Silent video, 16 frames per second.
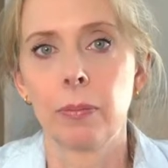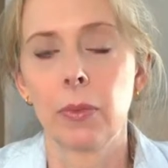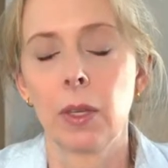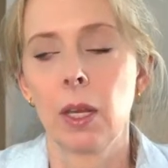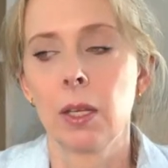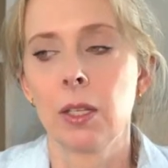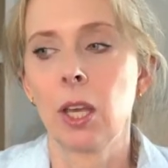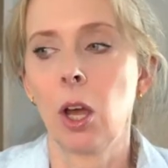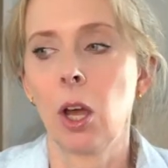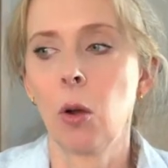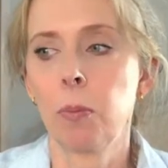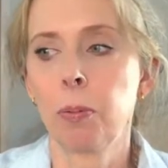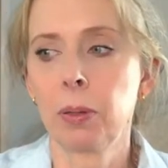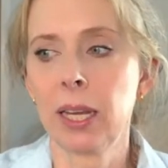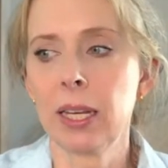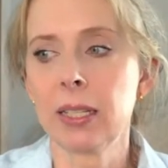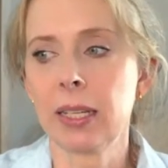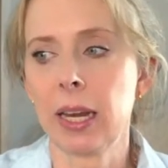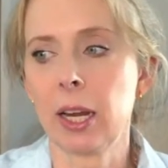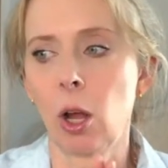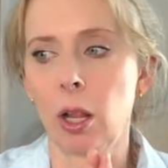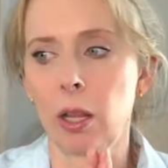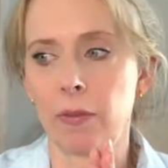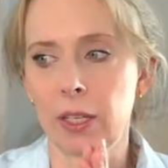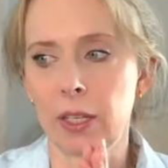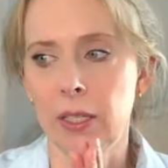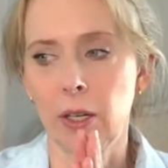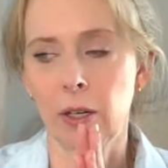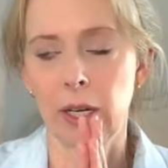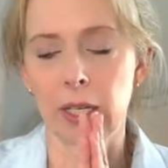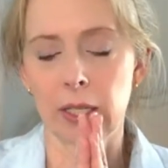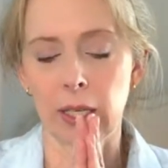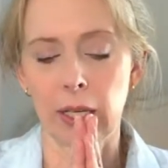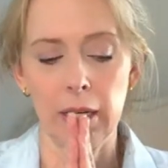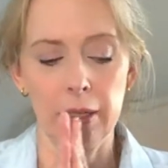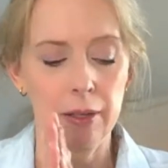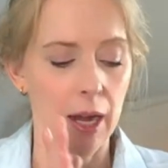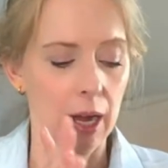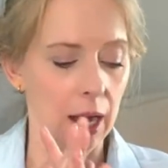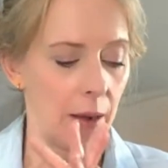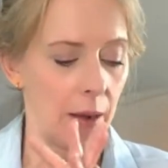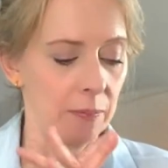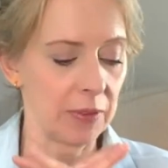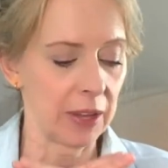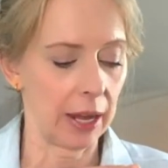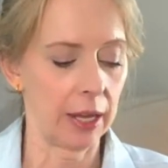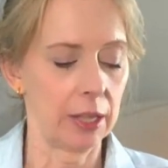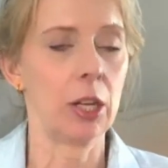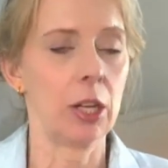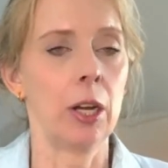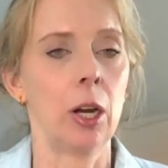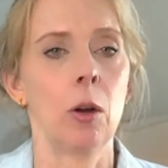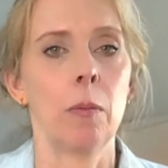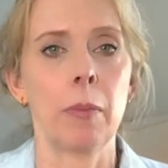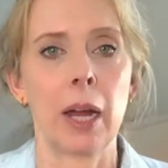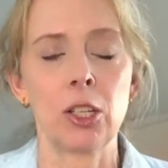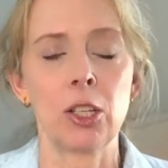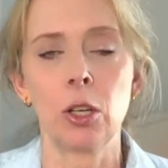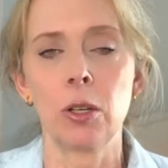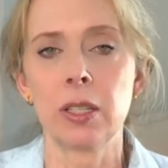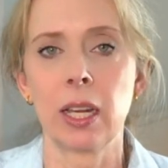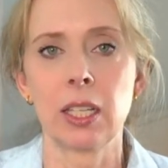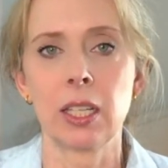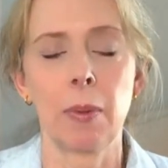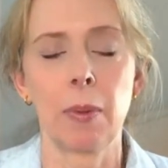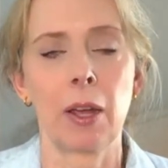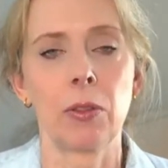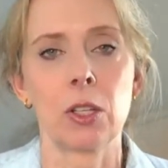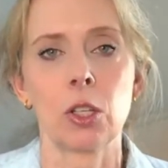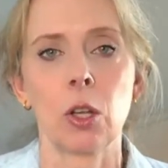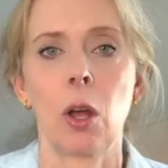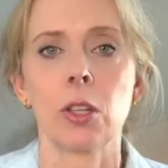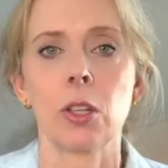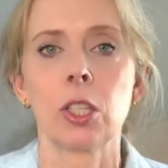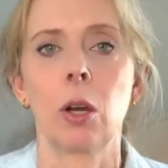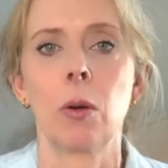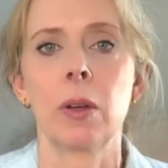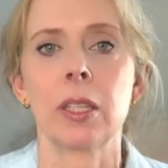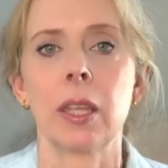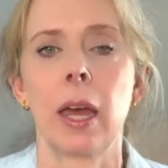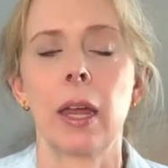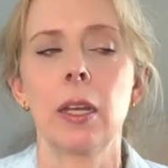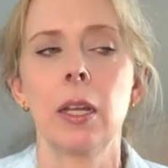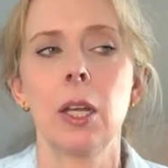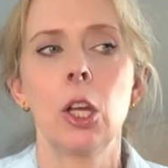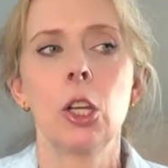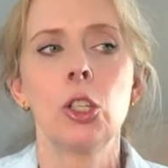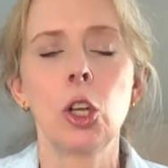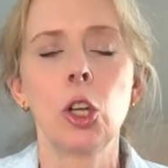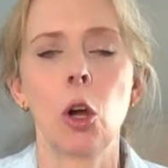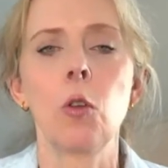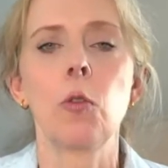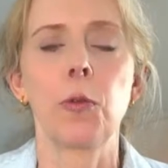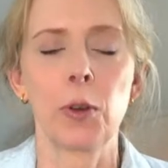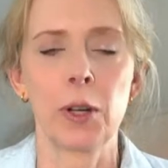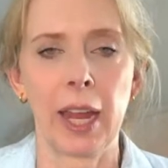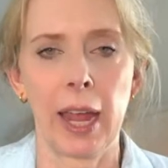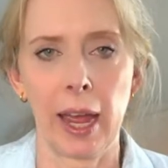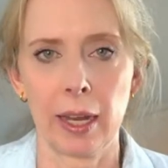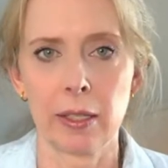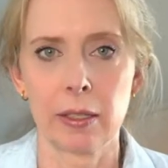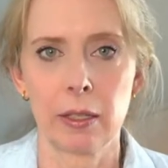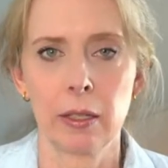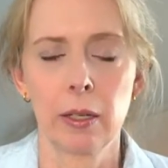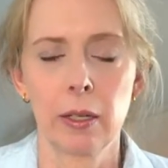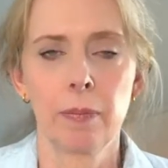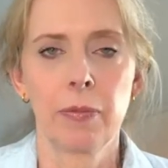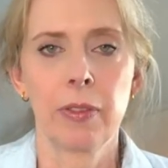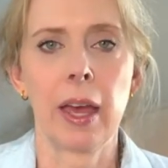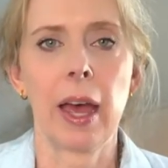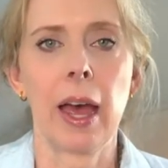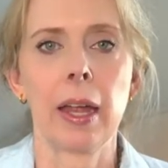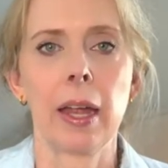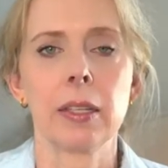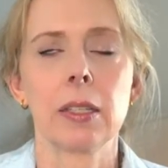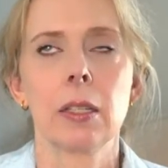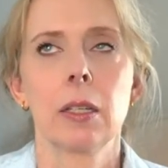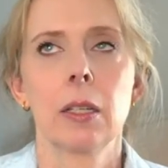So please take all of this seriously. And, you know, my 2 cents about this also is that don't forget that,